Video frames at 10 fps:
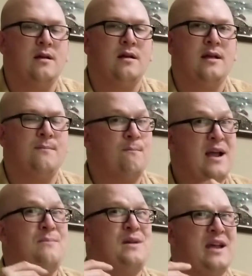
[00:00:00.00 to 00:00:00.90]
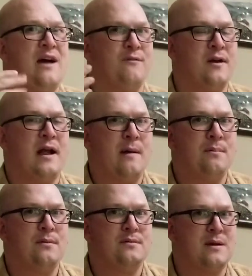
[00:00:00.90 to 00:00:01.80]
it might be covering
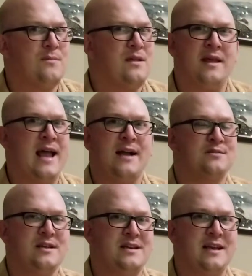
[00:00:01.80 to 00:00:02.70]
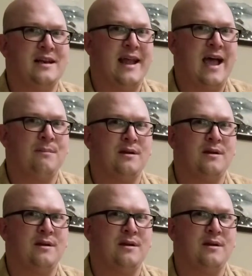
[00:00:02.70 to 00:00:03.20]
up something that actually didn't happen,